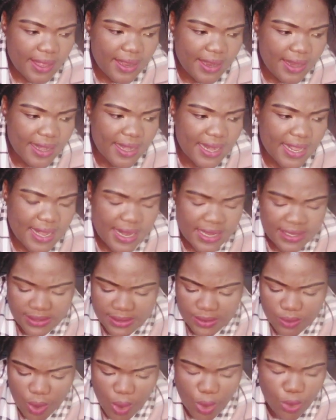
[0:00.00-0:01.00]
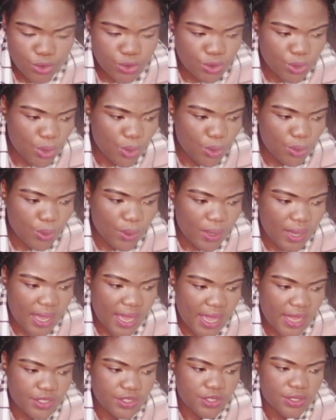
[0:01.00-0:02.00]
Let us also look
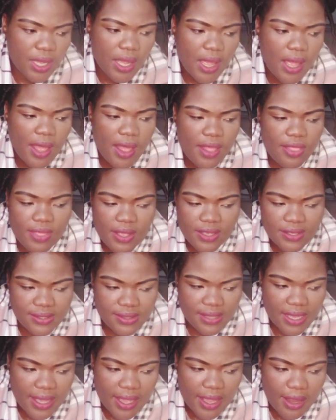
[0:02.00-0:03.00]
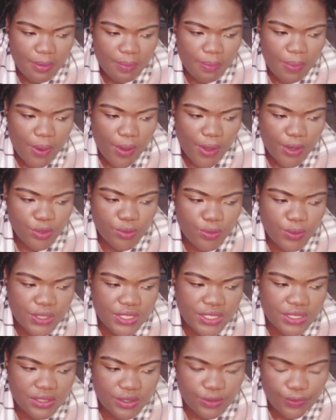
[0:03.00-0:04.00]
at the second point,
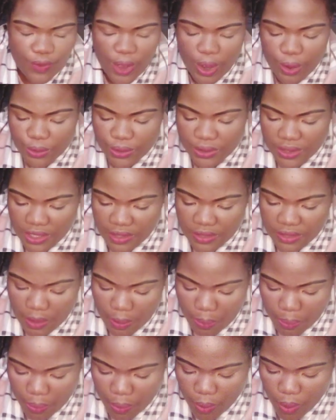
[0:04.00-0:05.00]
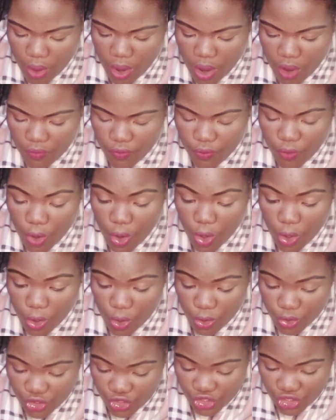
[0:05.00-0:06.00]
which is found in the book of
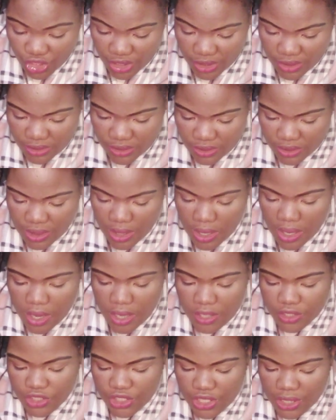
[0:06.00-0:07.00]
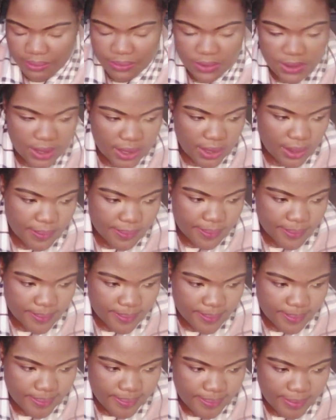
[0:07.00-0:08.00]
Colossians chapter
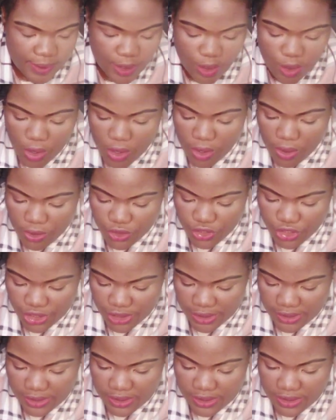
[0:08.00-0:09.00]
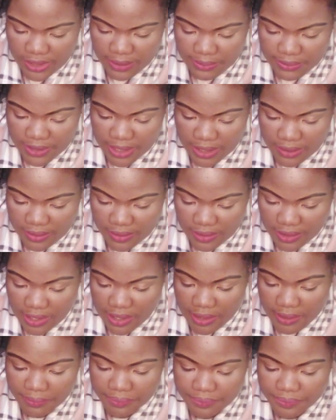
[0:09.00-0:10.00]

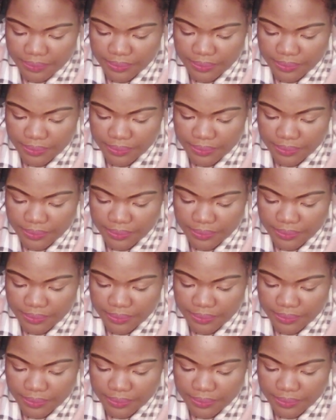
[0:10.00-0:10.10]
3